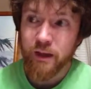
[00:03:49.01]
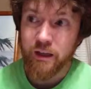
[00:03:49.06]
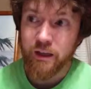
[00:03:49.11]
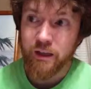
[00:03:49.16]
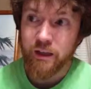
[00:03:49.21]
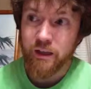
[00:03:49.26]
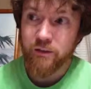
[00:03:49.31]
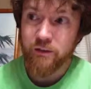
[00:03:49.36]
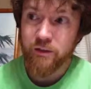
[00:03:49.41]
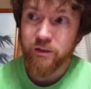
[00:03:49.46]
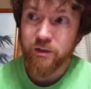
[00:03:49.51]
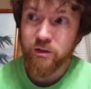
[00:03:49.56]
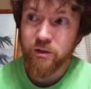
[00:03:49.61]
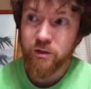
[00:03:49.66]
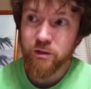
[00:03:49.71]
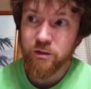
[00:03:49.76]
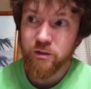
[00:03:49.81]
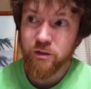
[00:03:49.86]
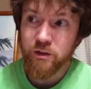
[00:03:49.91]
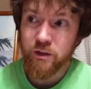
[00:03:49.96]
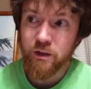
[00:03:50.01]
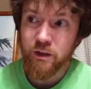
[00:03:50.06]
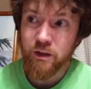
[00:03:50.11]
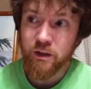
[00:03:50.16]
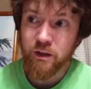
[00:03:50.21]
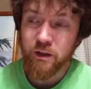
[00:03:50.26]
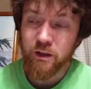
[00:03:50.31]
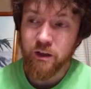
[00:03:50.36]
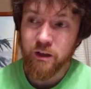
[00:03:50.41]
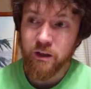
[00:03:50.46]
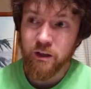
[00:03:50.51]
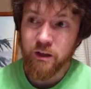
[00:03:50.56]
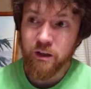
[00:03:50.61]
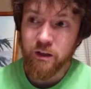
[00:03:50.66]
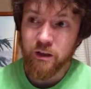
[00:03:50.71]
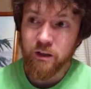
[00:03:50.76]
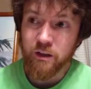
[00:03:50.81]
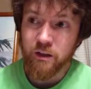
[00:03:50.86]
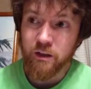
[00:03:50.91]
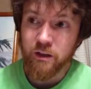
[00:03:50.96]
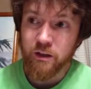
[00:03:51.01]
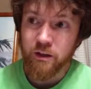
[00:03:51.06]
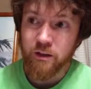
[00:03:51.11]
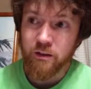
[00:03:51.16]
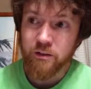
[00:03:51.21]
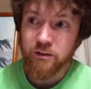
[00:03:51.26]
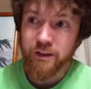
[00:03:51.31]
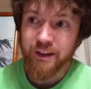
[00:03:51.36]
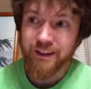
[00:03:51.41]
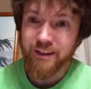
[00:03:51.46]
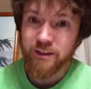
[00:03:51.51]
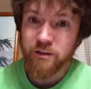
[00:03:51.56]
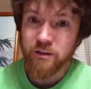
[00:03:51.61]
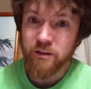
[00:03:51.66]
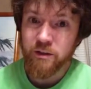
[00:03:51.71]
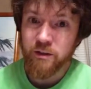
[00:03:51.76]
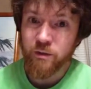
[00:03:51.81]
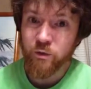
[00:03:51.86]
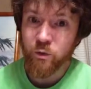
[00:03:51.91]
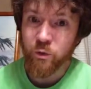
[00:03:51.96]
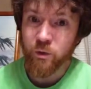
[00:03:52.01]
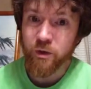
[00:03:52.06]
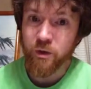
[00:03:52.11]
and even just the the sentences